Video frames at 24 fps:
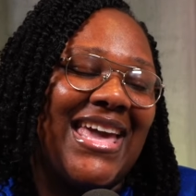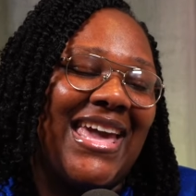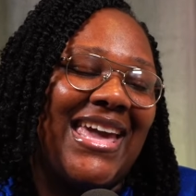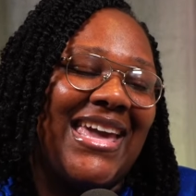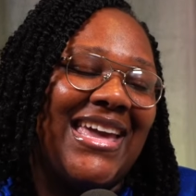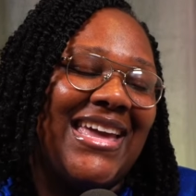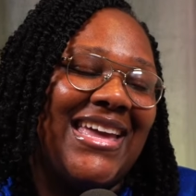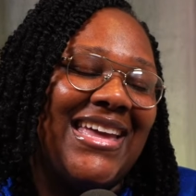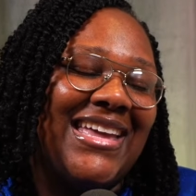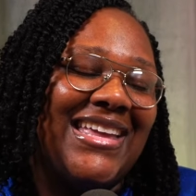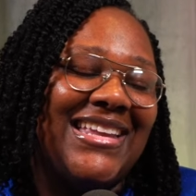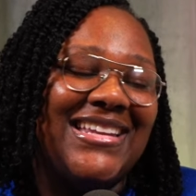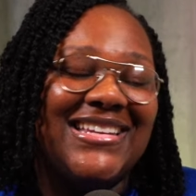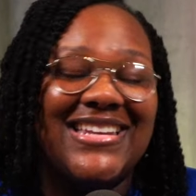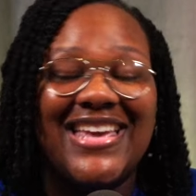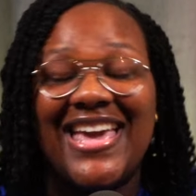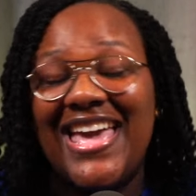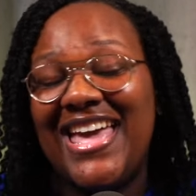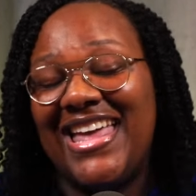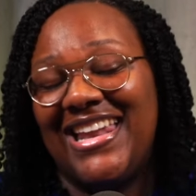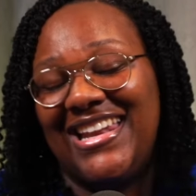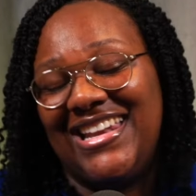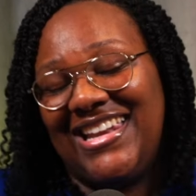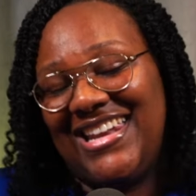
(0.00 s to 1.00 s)
And
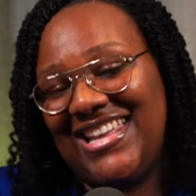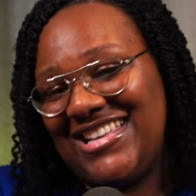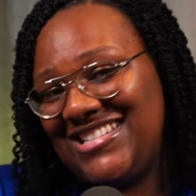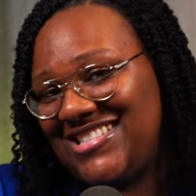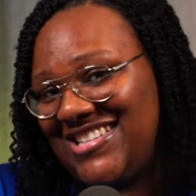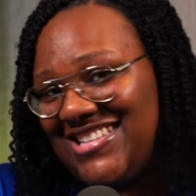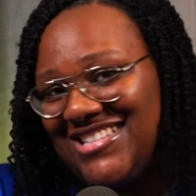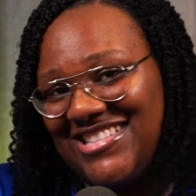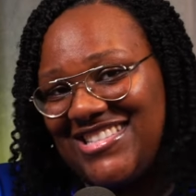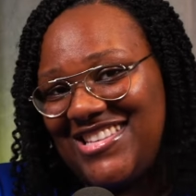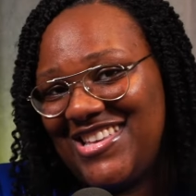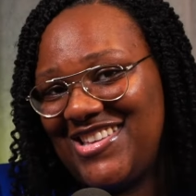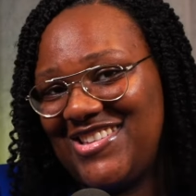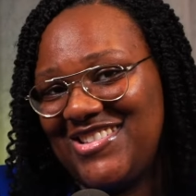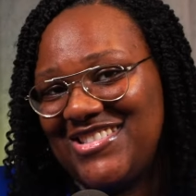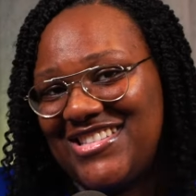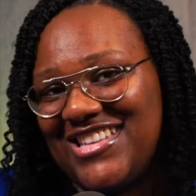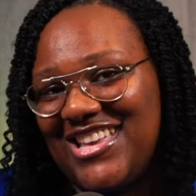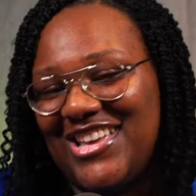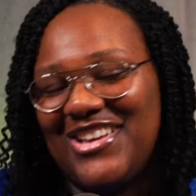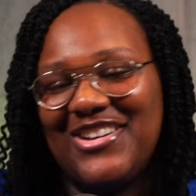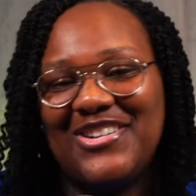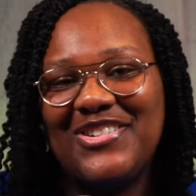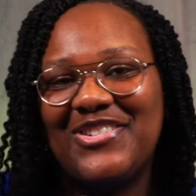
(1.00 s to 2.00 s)
let's continue
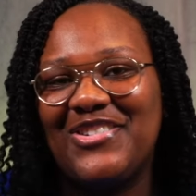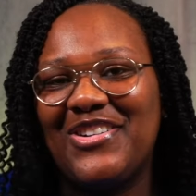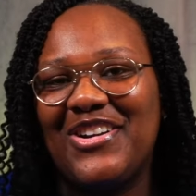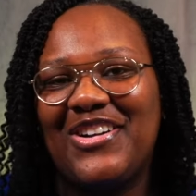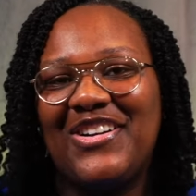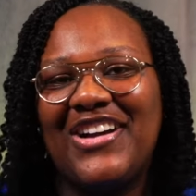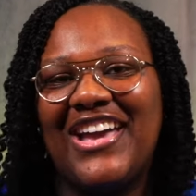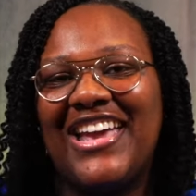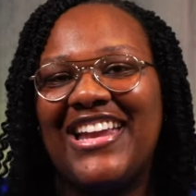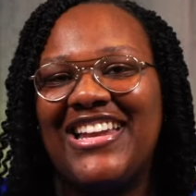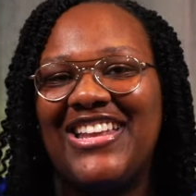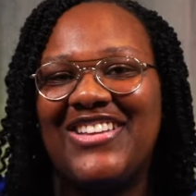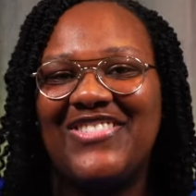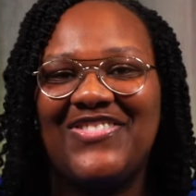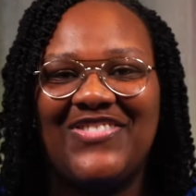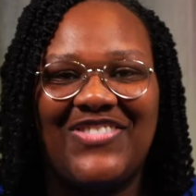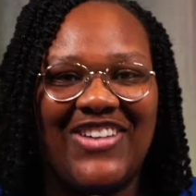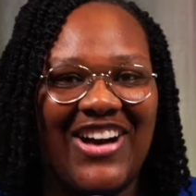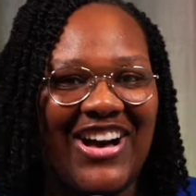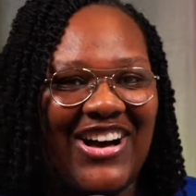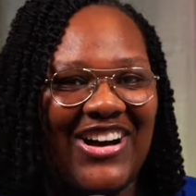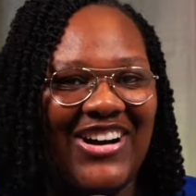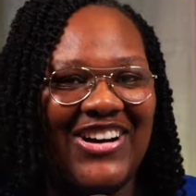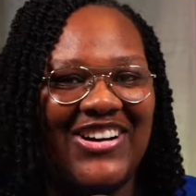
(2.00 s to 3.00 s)
to heal, grow, and
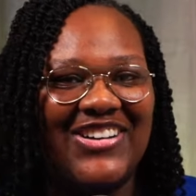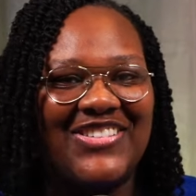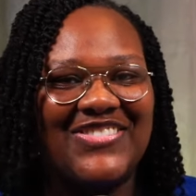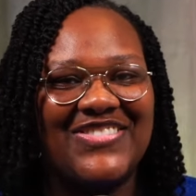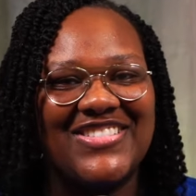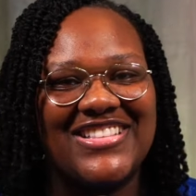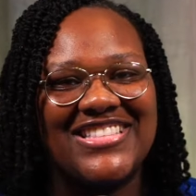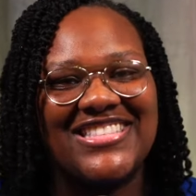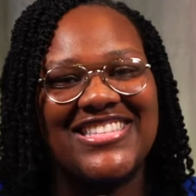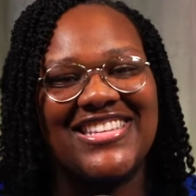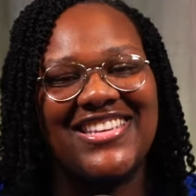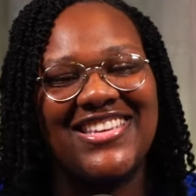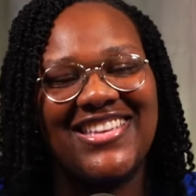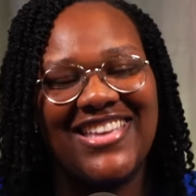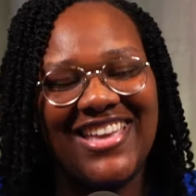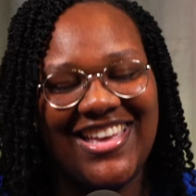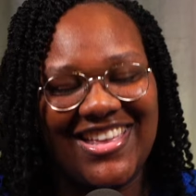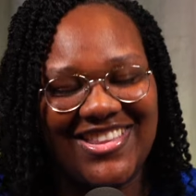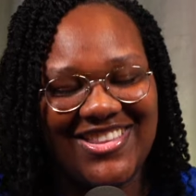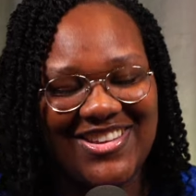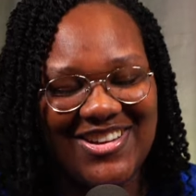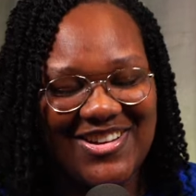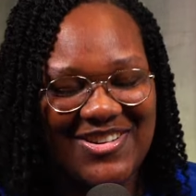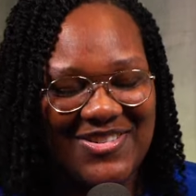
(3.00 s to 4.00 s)
evolve
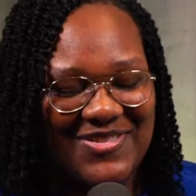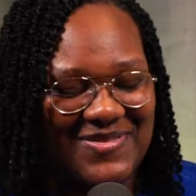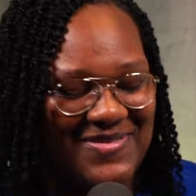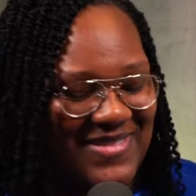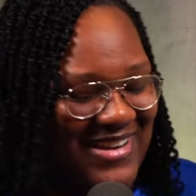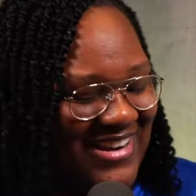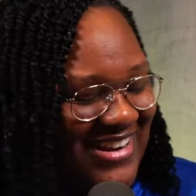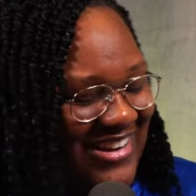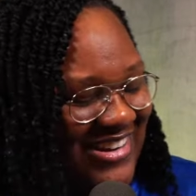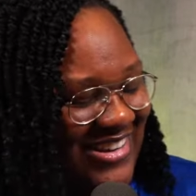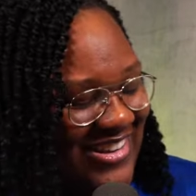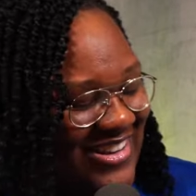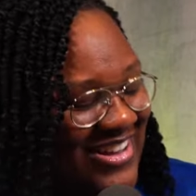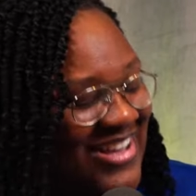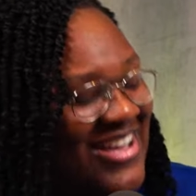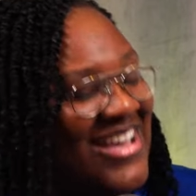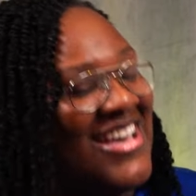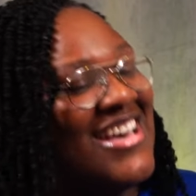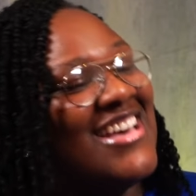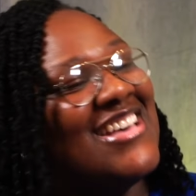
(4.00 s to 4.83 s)
together, homegirl.